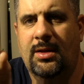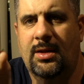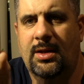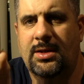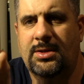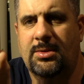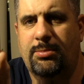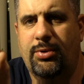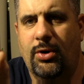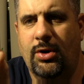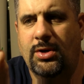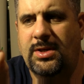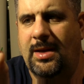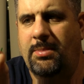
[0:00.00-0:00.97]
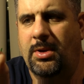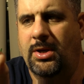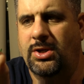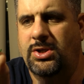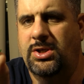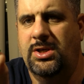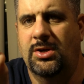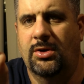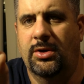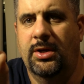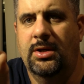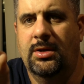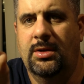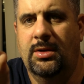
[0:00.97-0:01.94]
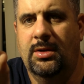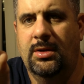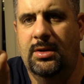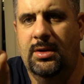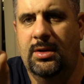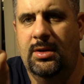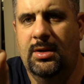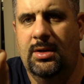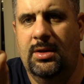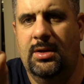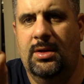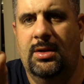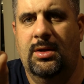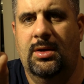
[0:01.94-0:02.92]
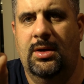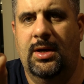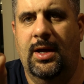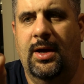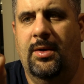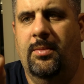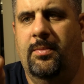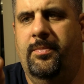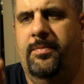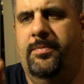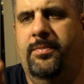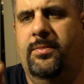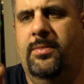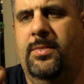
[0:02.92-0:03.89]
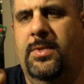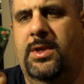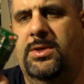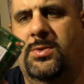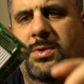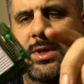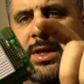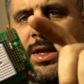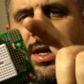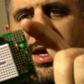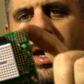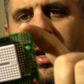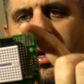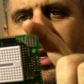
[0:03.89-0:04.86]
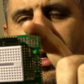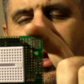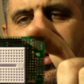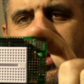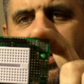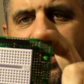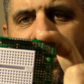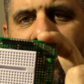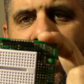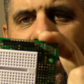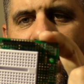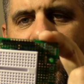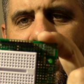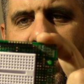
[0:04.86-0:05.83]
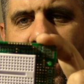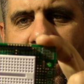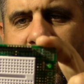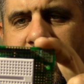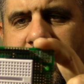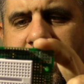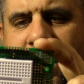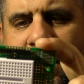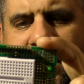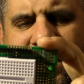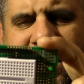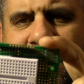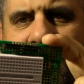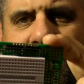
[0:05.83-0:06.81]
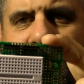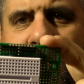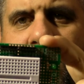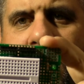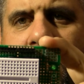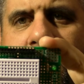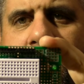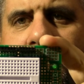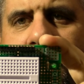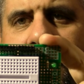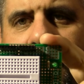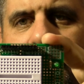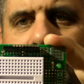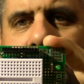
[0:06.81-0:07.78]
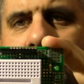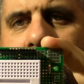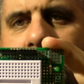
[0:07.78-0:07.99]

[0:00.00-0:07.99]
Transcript: This is a prototyping shield. Now, this was a kit. I got this from Radio Shack. It's Seed Studio, I think.